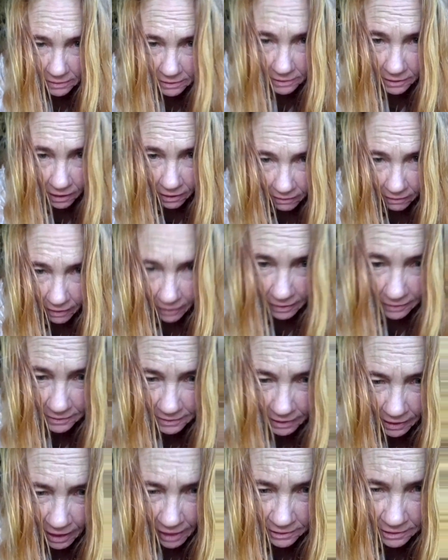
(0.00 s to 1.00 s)
So, like,
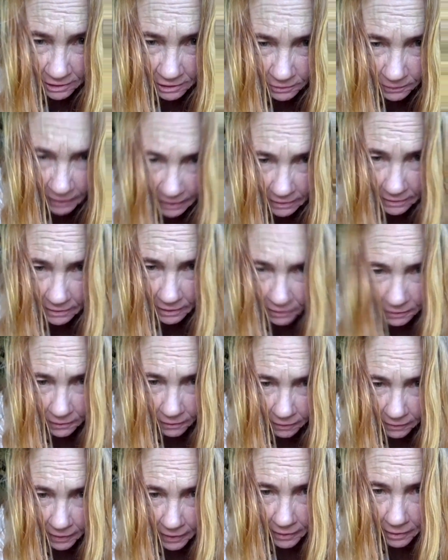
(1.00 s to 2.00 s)
it's a
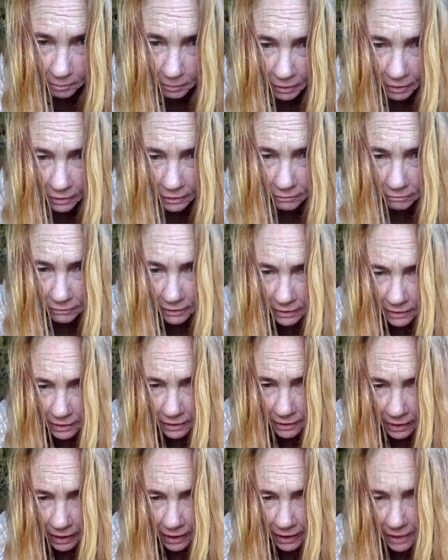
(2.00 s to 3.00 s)
catch-22. I need a microphone
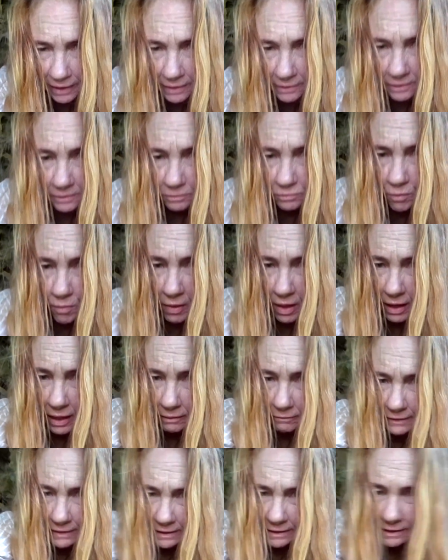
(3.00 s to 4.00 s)
today.
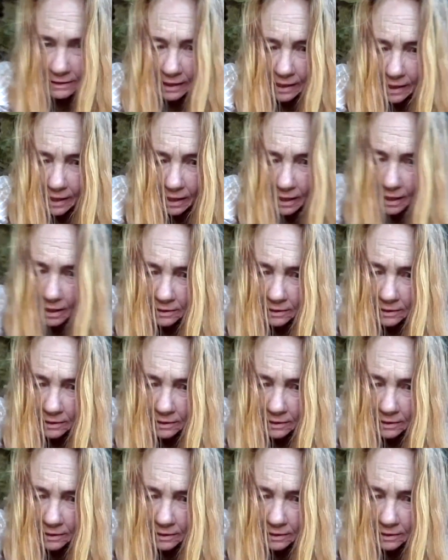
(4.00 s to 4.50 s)
Can you see here?